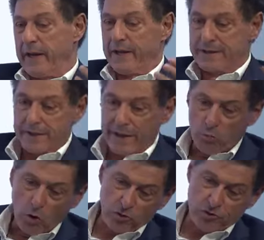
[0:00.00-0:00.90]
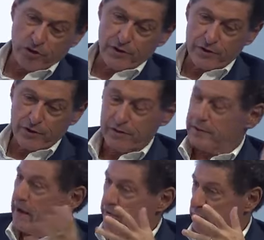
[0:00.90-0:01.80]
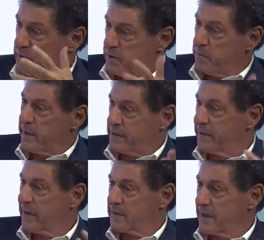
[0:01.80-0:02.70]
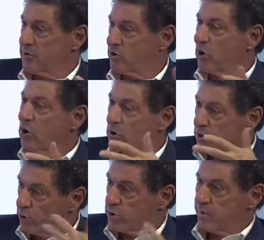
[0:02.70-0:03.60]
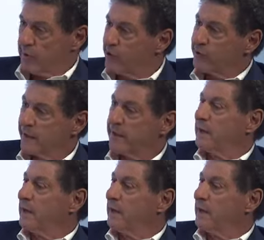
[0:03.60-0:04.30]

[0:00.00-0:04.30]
in Italy was that the left was split, and that's how Giorgia Meloni